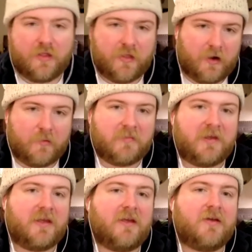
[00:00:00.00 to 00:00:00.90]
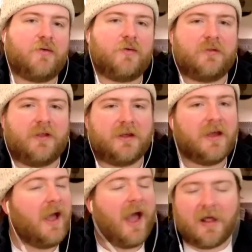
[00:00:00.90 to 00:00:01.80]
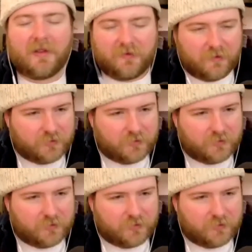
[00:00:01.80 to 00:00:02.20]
therapy or like I listen to